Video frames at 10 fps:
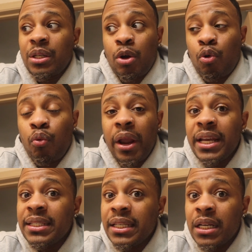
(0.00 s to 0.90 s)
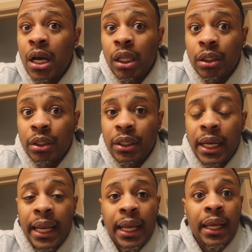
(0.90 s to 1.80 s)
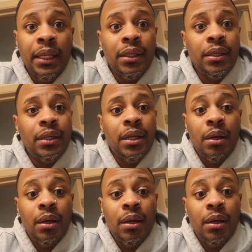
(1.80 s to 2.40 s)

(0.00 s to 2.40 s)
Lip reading: crazy color and